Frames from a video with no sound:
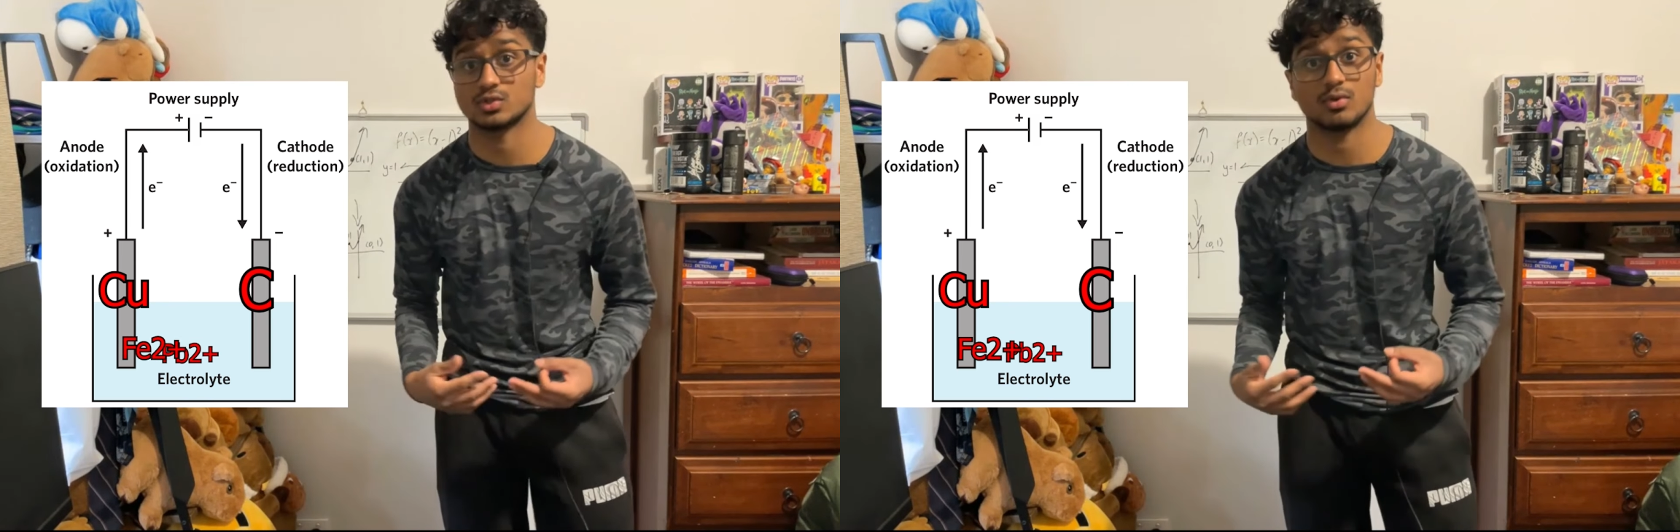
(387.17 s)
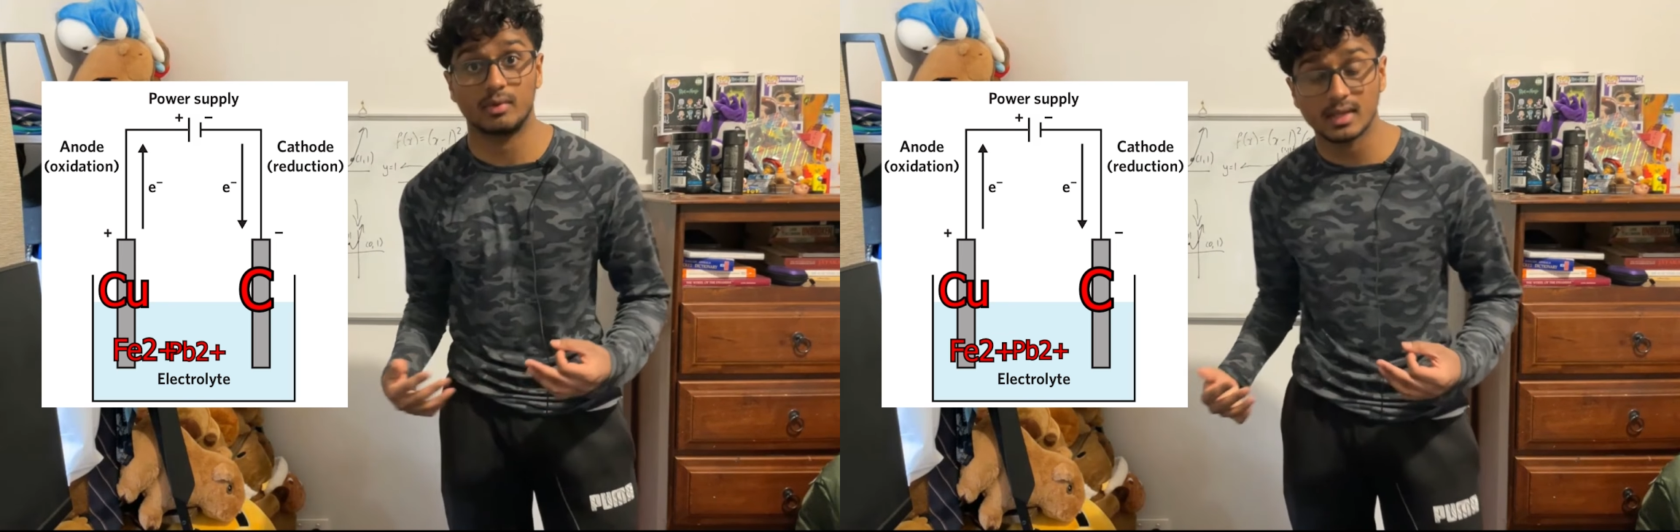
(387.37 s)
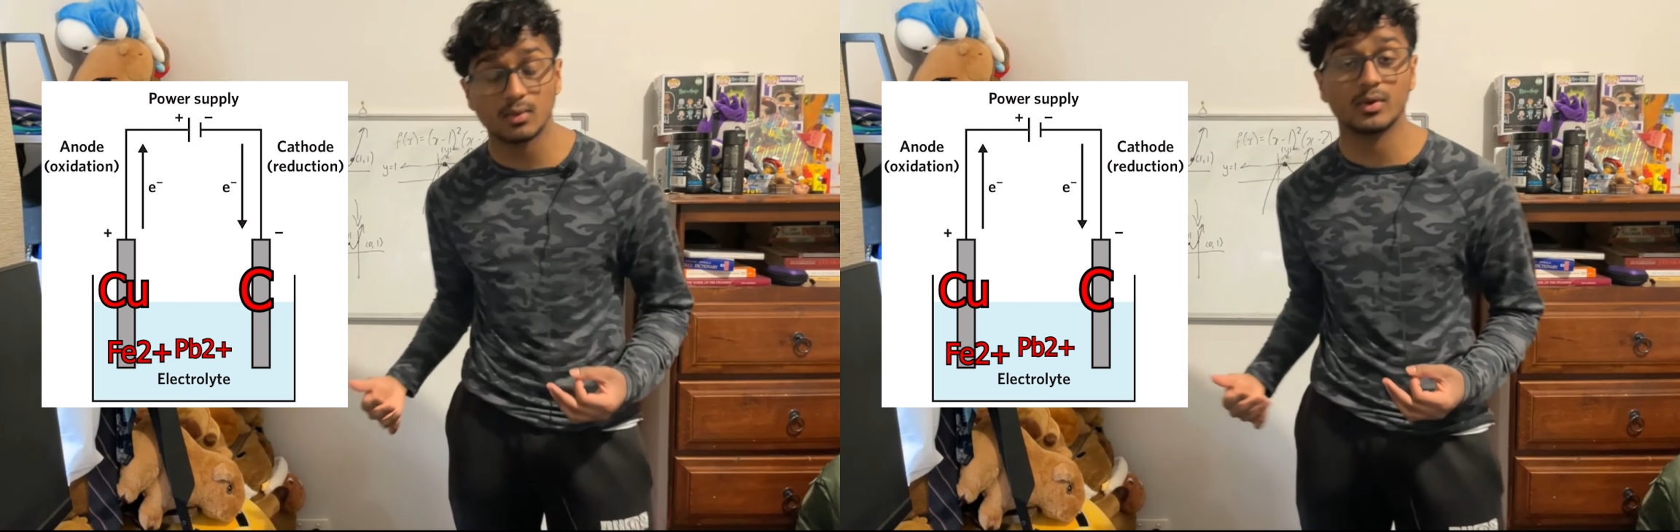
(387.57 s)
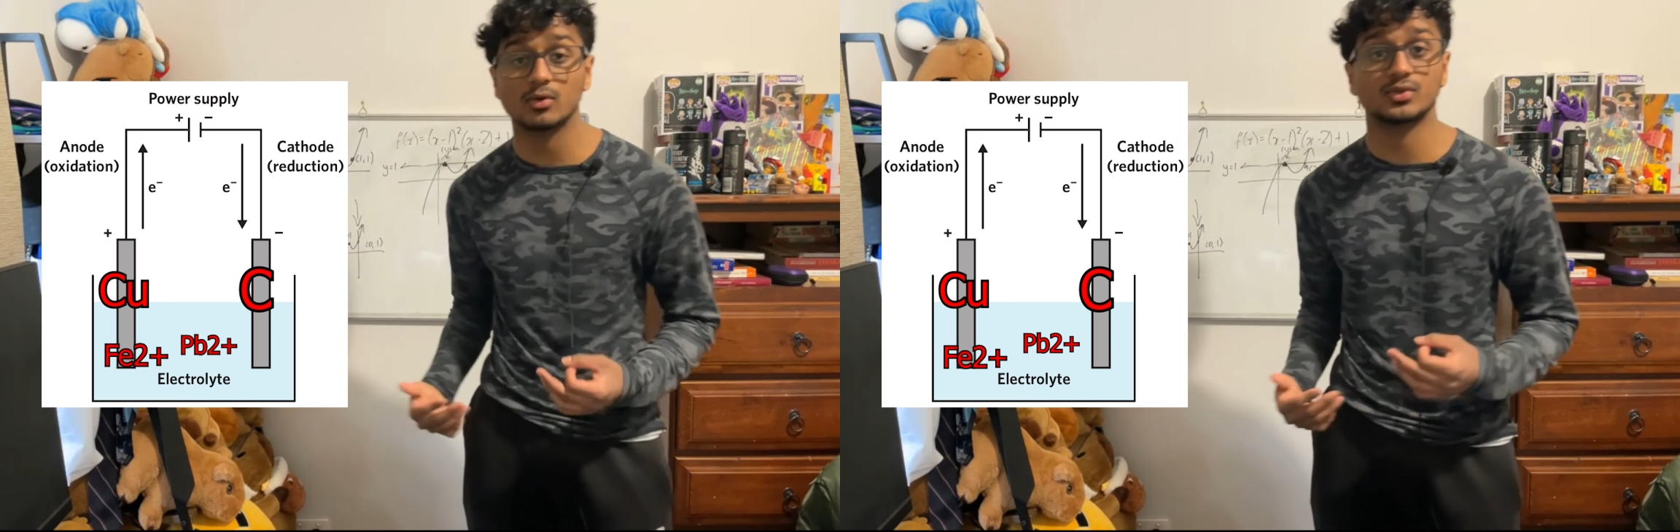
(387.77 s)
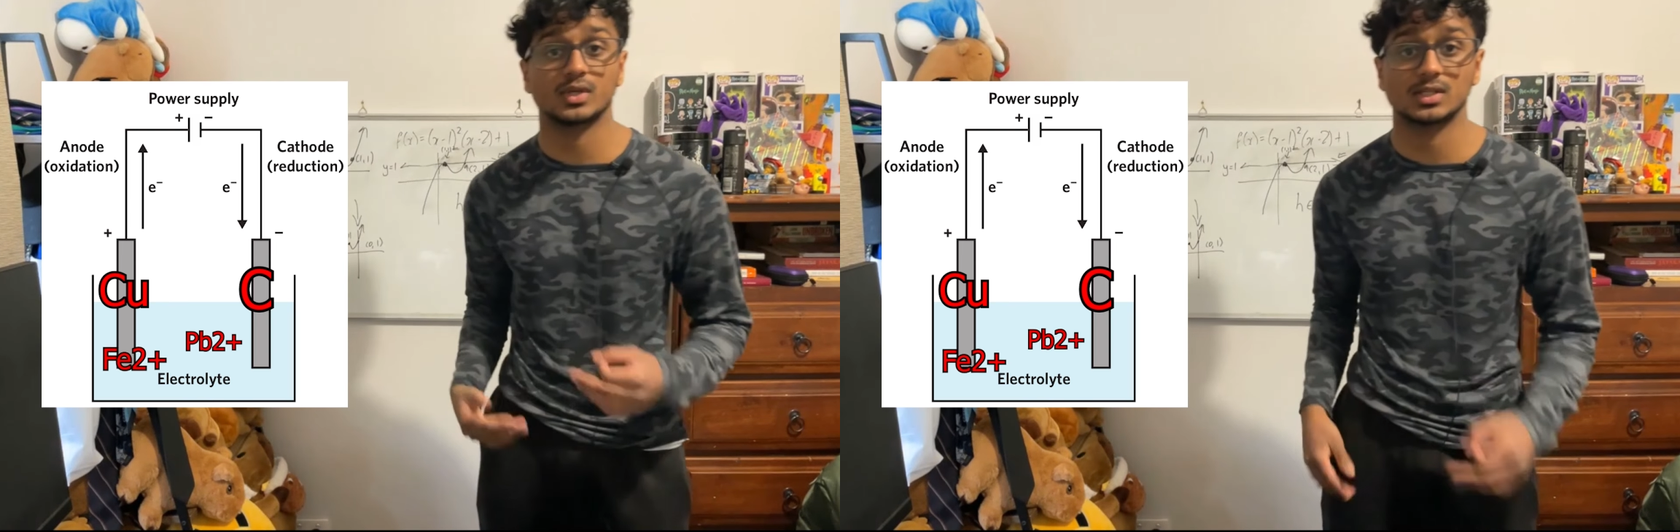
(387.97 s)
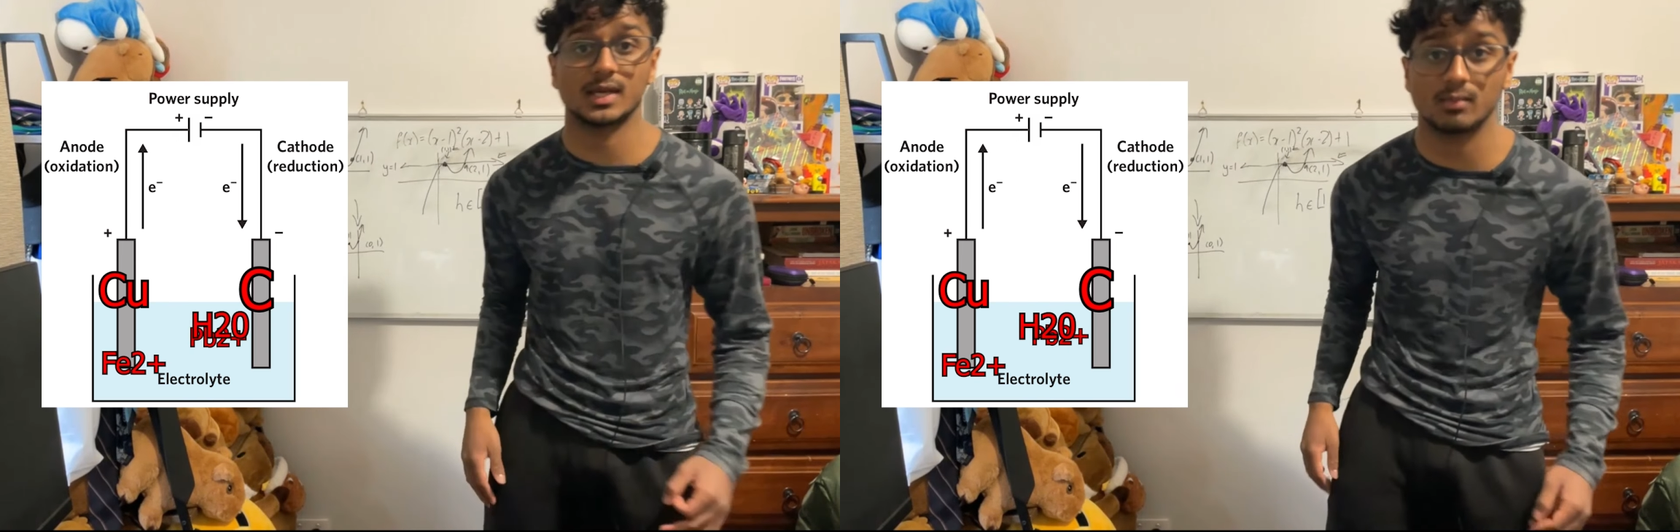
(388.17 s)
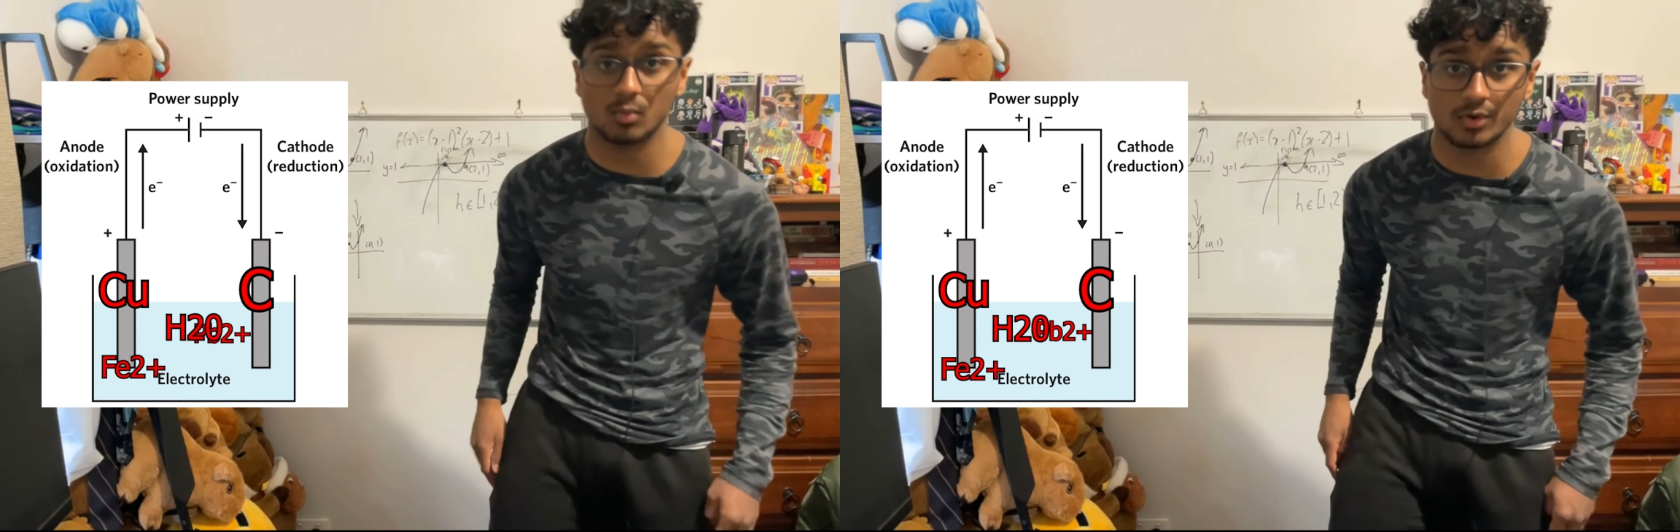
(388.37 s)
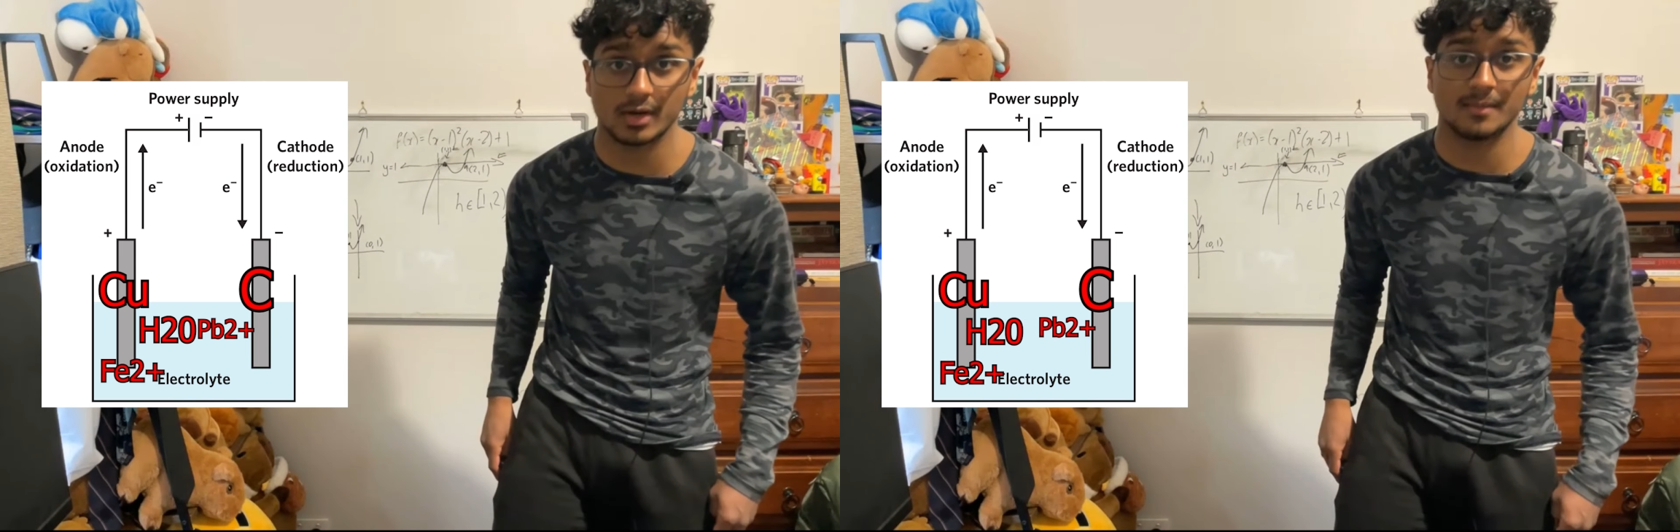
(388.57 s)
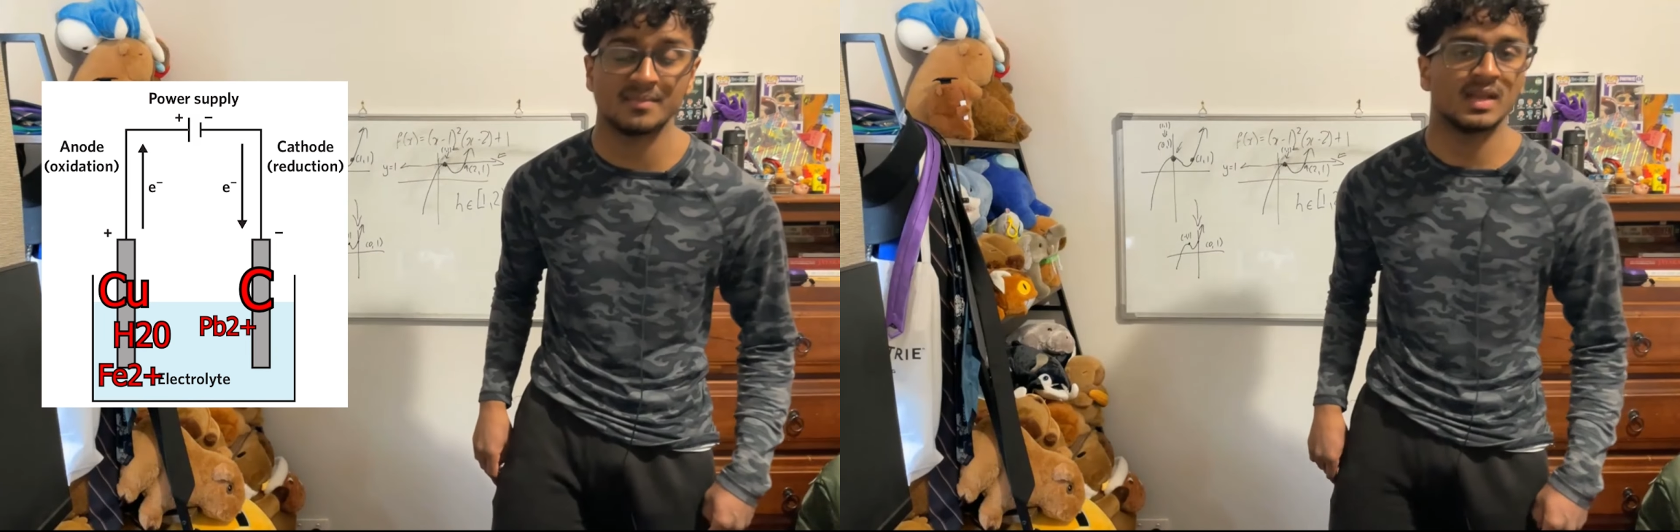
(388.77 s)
So here we also contain water.